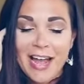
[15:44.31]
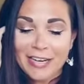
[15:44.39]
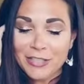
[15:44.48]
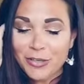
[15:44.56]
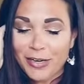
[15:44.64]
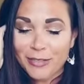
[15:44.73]

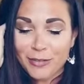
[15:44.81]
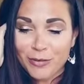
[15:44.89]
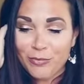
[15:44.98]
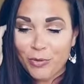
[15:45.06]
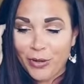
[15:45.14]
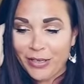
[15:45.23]
I tried
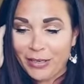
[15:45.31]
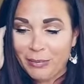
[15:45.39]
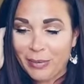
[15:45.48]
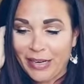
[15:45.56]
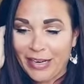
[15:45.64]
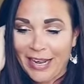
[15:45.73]
to avoid
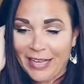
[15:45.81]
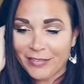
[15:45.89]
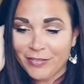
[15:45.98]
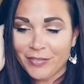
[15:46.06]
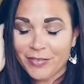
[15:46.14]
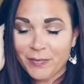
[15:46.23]
it, but I
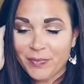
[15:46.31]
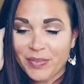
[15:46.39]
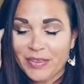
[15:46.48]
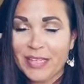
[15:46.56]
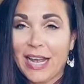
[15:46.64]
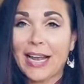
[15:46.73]
have
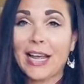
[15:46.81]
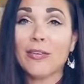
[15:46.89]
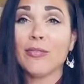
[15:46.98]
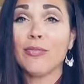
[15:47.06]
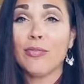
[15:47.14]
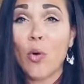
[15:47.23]
I
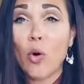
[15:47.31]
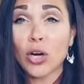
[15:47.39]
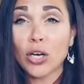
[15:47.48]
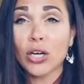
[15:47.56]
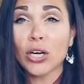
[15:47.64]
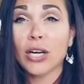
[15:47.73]
have
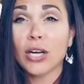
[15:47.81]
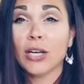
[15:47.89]
four